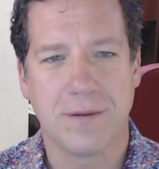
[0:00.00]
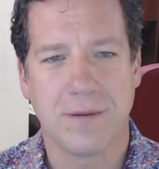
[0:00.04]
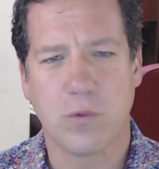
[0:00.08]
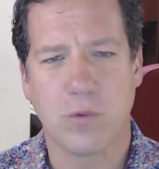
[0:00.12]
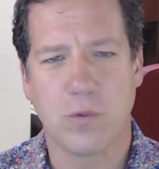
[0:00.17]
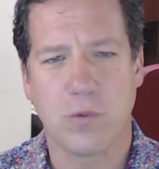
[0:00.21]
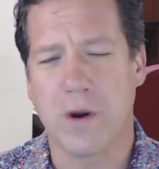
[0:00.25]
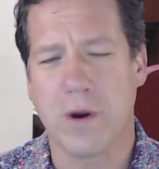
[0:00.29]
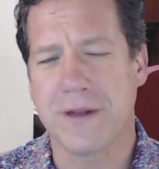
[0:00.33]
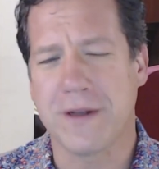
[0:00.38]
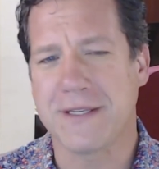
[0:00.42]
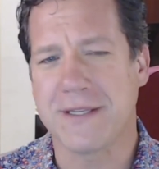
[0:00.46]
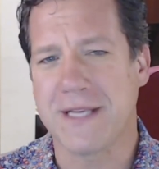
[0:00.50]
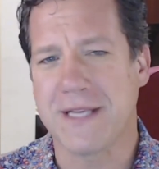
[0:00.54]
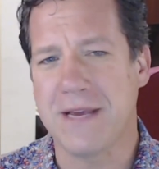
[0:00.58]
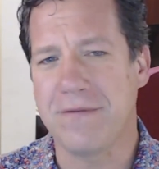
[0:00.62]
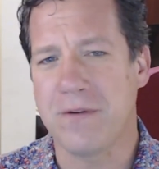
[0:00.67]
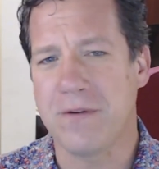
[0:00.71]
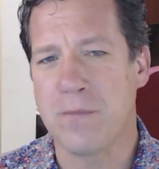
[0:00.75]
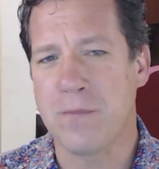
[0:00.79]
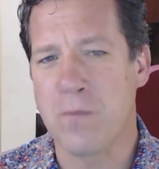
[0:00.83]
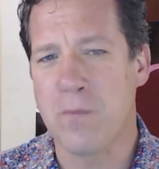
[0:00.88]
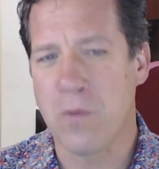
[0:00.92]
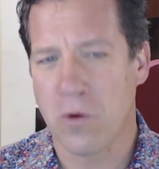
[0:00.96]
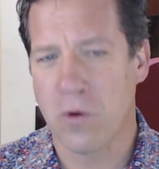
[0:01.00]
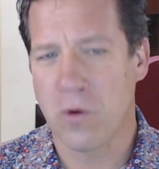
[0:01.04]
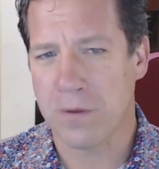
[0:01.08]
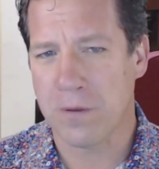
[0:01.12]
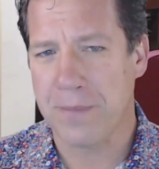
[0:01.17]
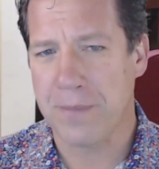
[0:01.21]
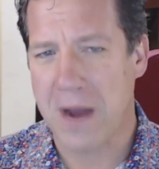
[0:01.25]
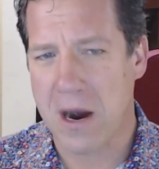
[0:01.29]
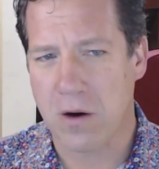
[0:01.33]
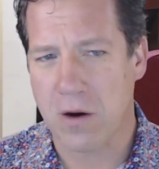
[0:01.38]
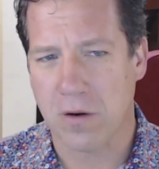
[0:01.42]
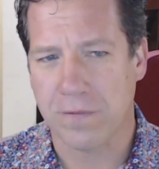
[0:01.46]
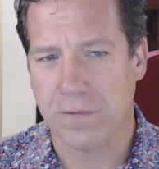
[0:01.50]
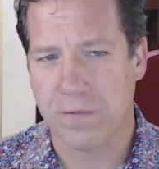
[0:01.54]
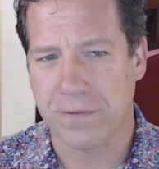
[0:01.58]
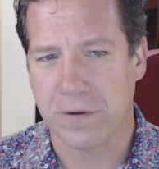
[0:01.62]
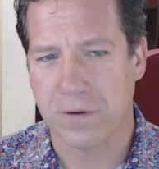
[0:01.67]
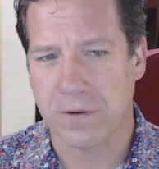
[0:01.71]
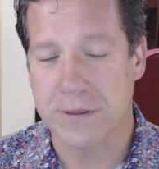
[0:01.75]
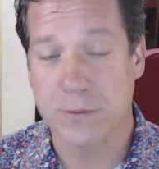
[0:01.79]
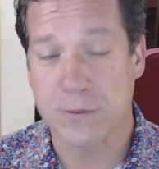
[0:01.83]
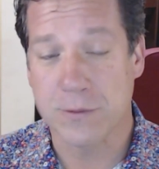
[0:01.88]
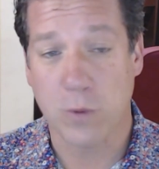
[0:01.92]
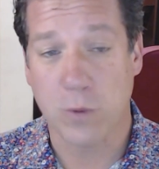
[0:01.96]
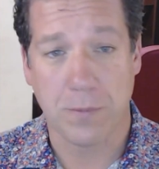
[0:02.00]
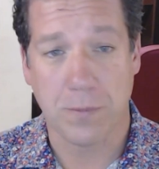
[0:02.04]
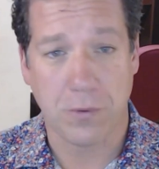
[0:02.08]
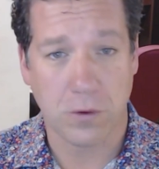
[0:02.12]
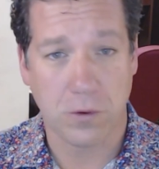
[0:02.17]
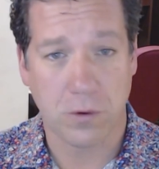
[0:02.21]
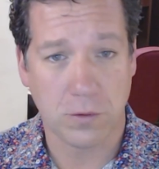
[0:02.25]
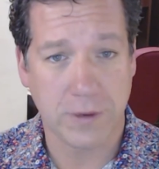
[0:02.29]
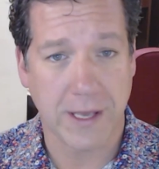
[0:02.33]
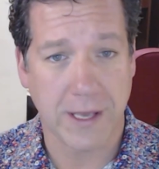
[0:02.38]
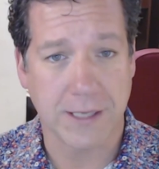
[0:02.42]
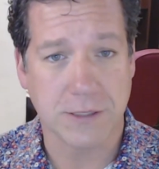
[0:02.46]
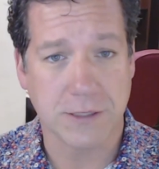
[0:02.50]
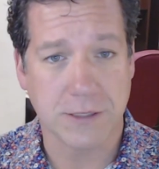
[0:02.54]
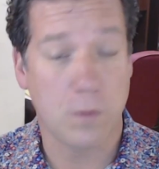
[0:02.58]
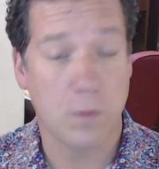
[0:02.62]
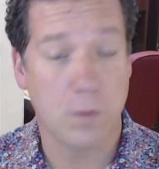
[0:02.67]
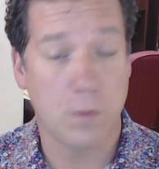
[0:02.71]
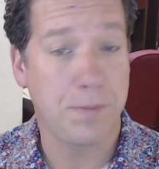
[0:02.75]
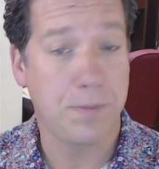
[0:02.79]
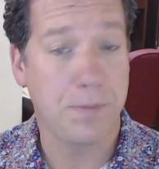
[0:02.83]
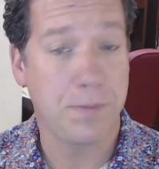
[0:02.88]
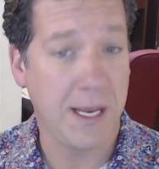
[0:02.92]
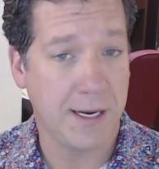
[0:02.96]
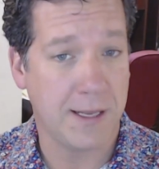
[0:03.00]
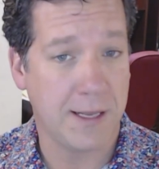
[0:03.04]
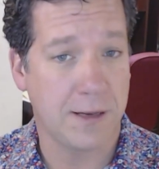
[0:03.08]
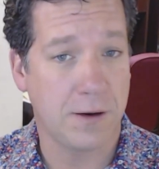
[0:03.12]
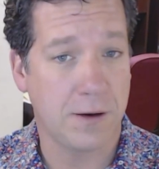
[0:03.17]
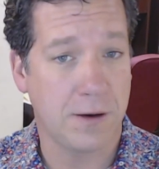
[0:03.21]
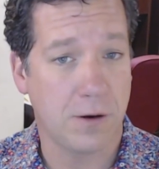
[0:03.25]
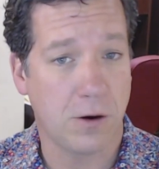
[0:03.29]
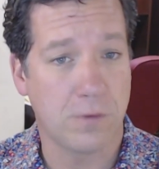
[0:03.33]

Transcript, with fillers: But what is even more powerful is when a poll gets repeated